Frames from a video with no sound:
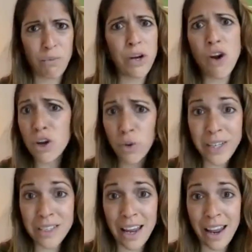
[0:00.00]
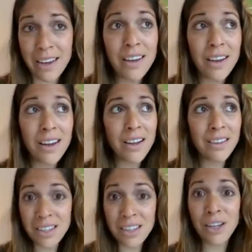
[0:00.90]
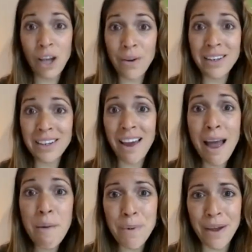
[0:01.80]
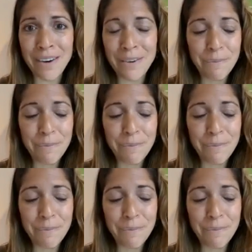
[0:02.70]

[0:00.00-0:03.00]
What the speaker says: We're not quitting. This is going to happen.